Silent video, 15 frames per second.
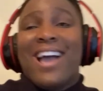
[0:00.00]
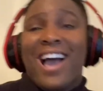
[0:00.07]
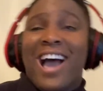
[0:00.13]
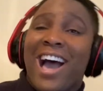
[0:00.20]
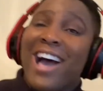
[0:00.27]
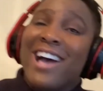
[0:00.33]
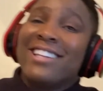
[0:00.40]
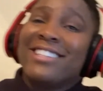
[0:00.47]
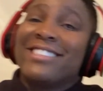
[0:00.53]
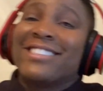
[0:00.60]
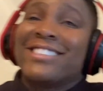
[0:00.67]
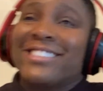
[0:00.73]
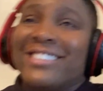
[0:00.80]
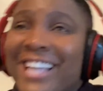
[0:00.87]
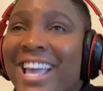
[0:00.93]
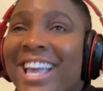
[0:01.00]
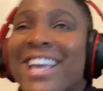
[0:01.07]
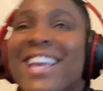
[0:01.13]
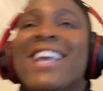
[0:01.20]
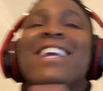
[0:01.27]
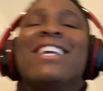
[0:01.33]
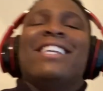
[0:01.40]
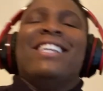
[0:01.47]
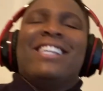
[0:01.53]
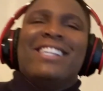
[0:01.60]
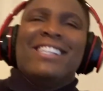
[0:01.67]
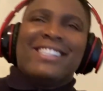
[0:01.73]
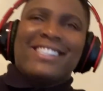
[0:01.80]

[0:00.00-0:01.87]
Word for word: I say, kick it